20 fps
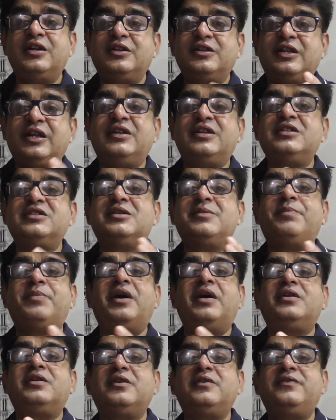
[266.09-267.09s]
That is the
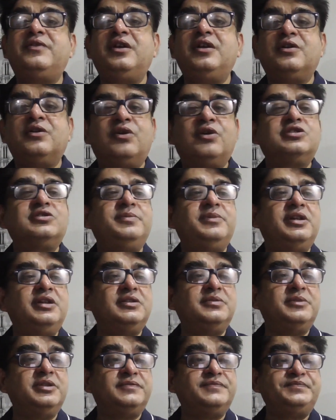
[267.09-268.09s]
part of cost
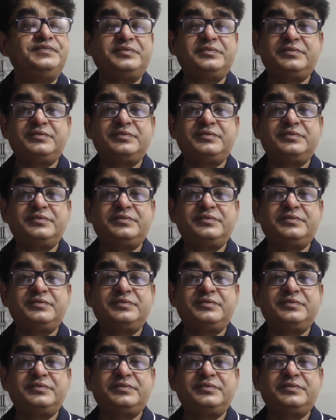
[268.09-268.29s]
management.